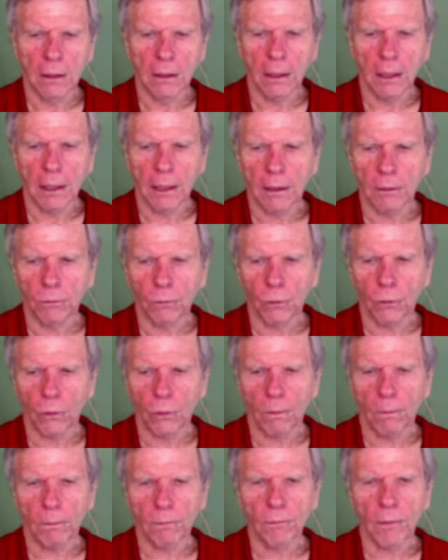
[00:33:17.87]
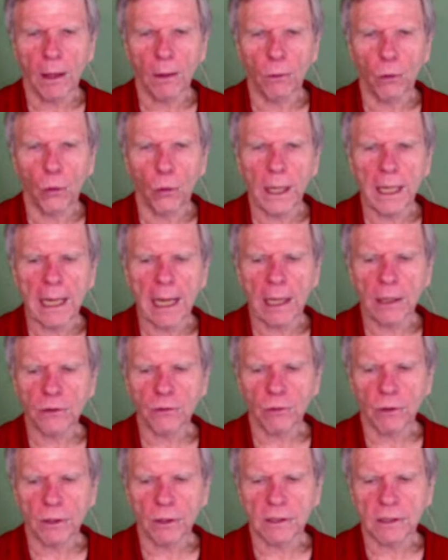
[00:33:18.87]
And the way
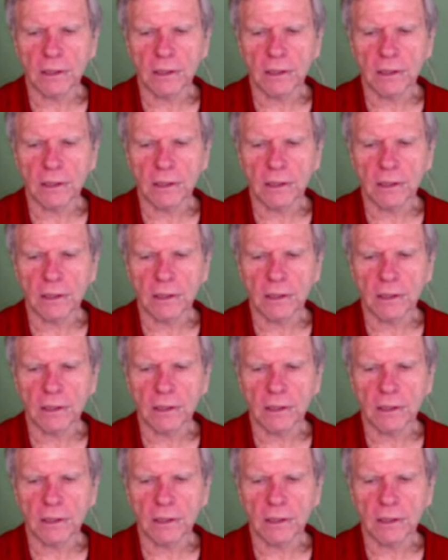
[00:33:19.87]
Android